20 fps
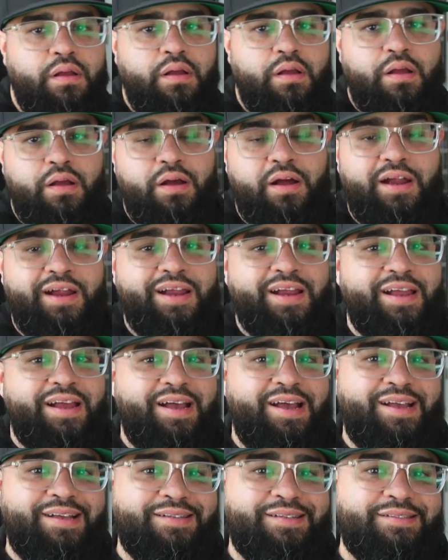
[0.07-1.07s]
All right,
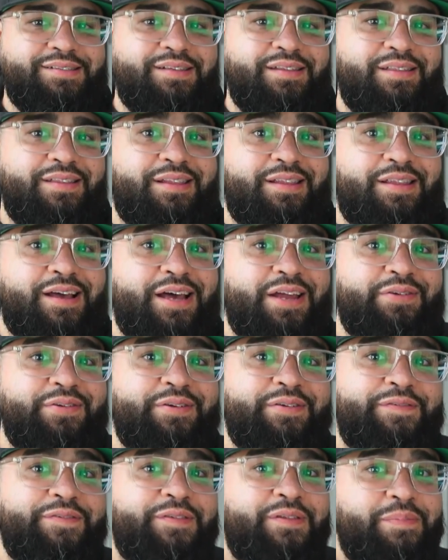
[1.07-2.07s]
guys. The
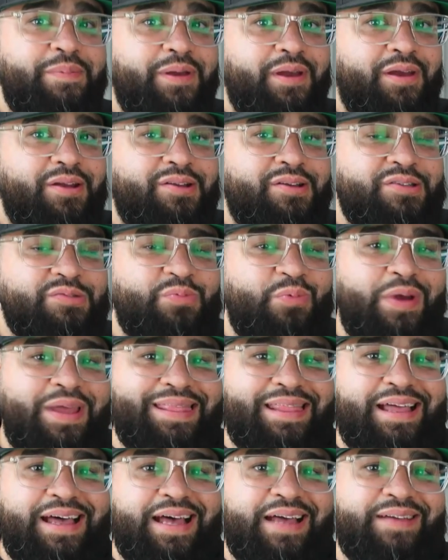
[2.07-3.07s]
lottery for the panels
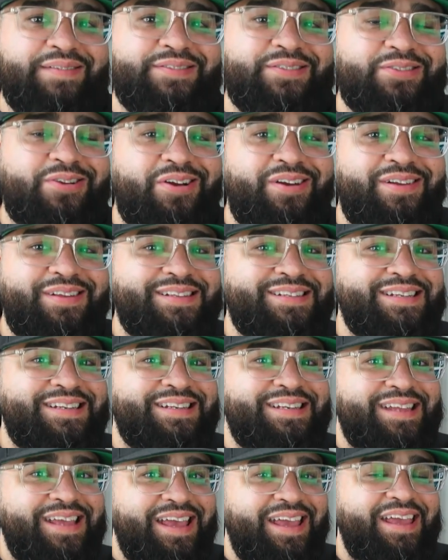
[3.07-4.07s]
went live starting
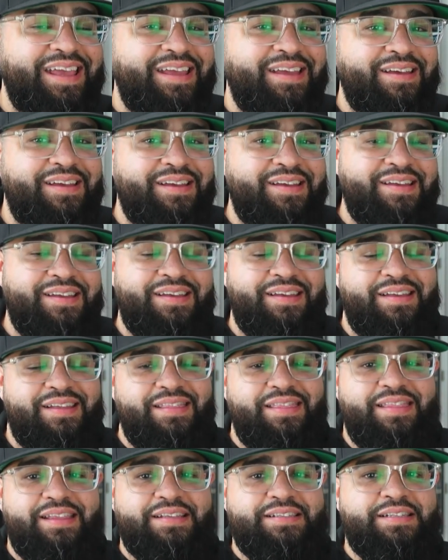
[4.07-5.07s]
today.
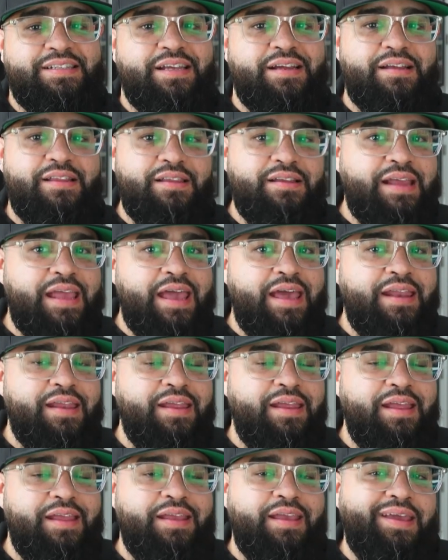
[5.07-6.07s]
Let's take a look at
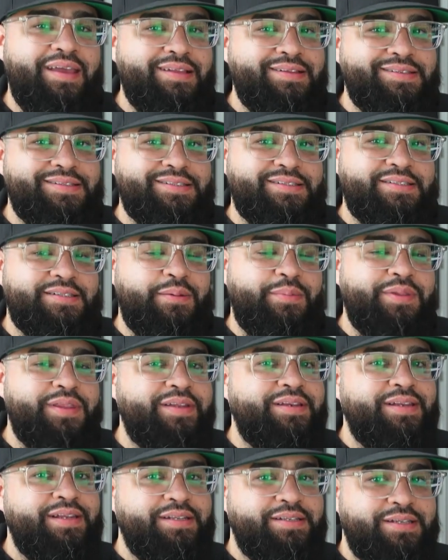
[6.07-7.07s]
it and get into some of the
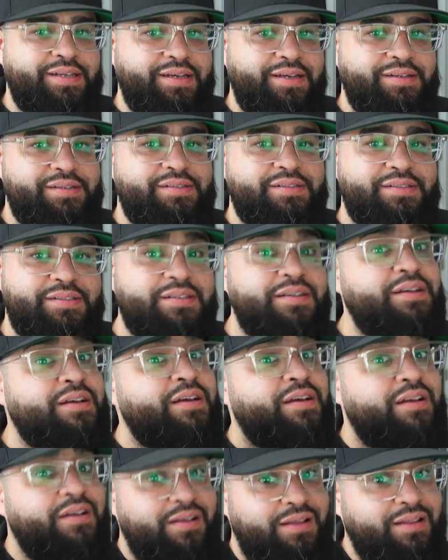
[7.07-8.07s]
details.
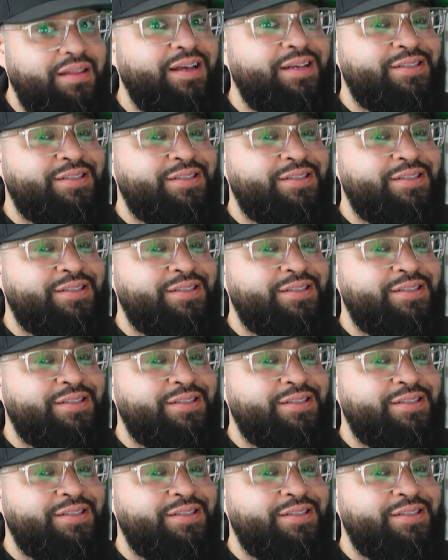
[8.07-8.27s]
Let's